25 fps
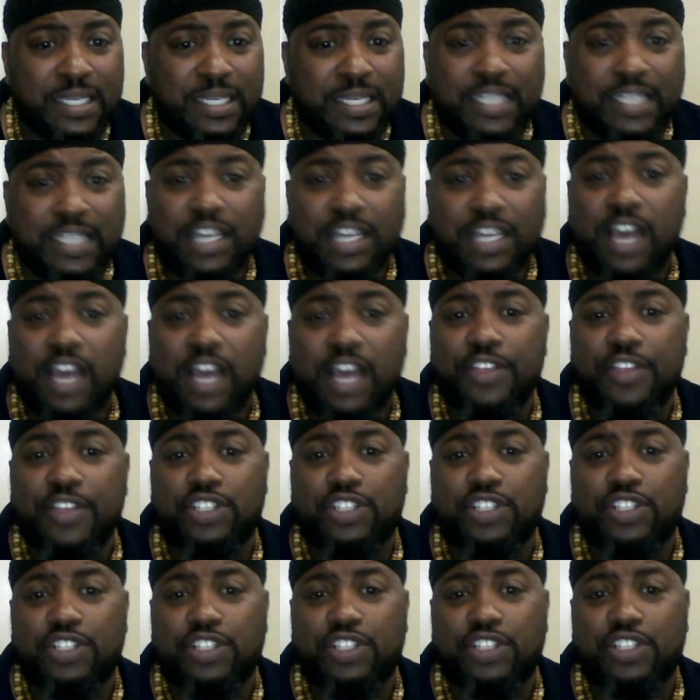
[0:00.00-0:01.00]
and other
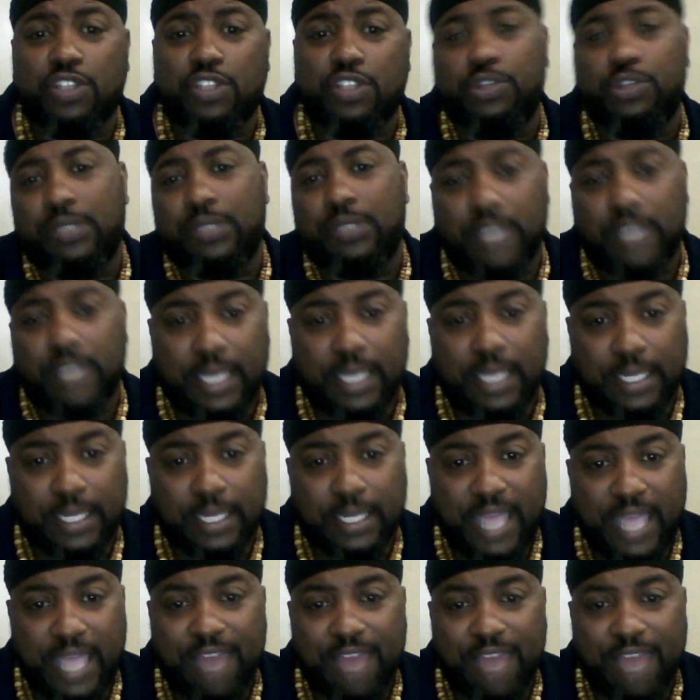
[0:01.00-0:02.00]
social and
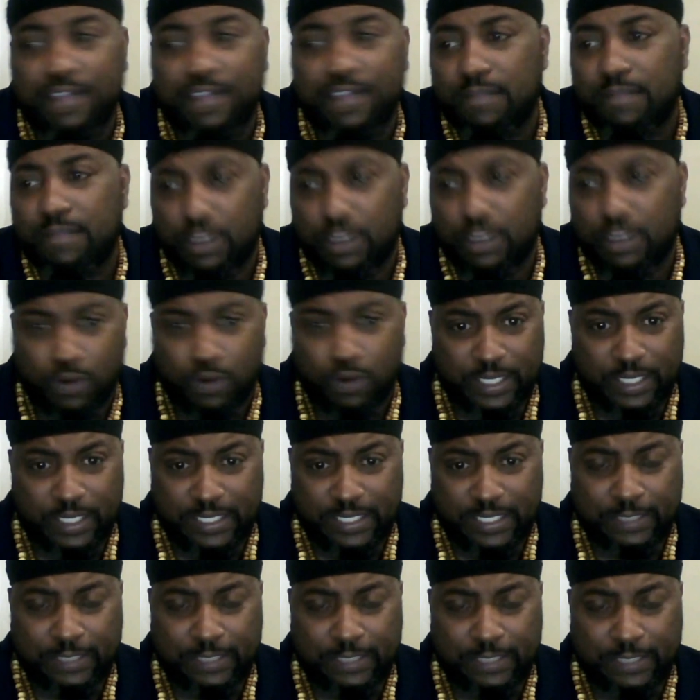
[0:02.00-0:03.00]
ethnic
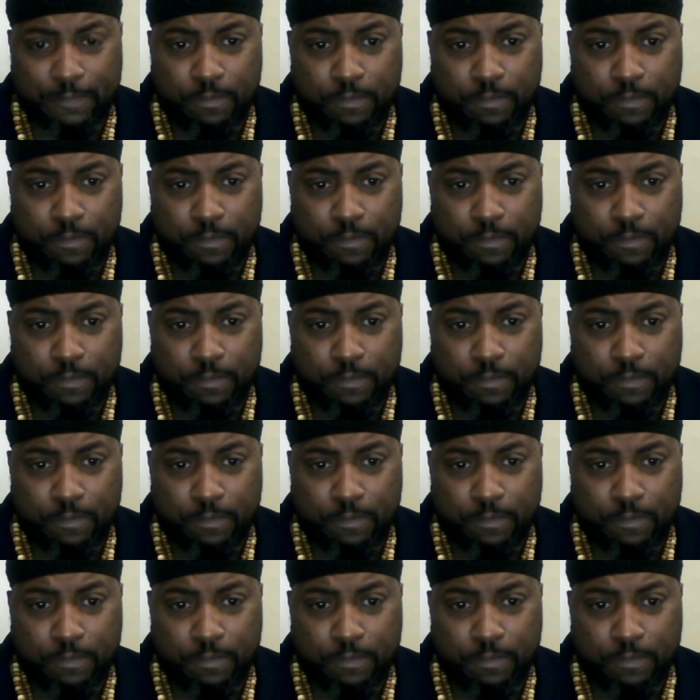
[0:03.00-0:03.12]
minorities.